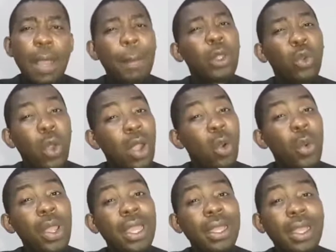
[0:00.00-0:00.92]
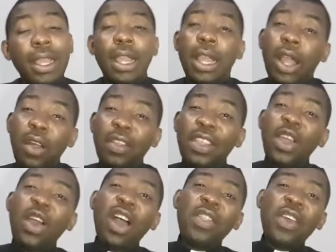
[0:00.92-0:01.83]
But when we, on
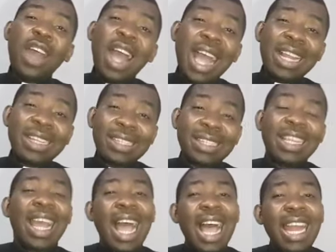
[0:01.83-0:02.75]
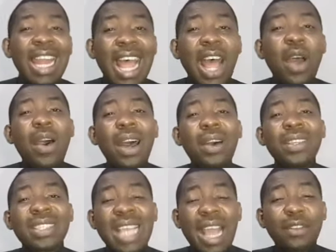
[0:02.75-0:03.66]
the other hand, allow
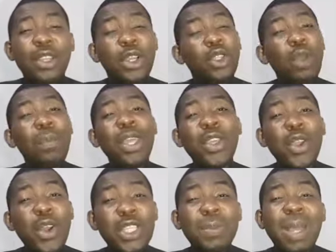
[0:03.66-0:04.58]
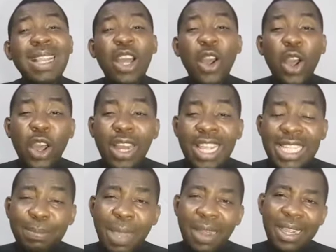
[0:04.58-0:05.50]
ourselves to be used by the Holy
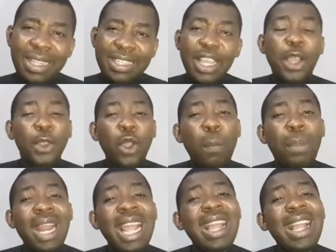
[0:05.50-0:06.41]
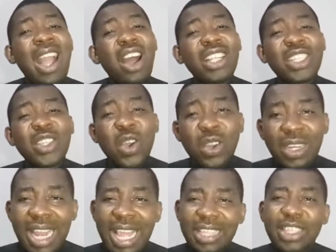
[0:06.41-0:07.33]
Spirit to bring God's
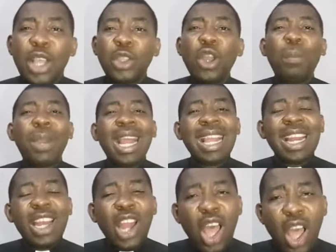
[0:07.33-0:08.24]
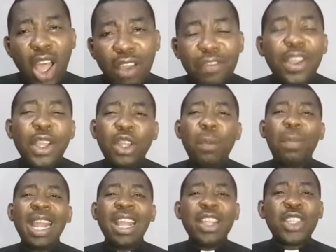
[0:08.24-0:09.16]
goodness, to bring love, to
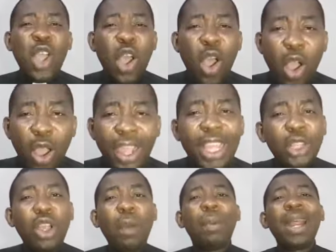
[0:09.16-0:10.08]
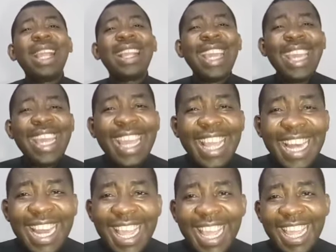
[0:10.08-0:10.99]
bring joy, to bring
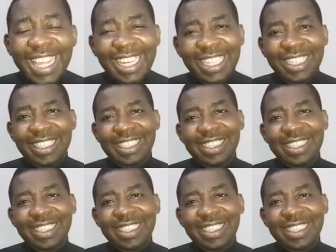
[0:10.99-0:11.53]
healing,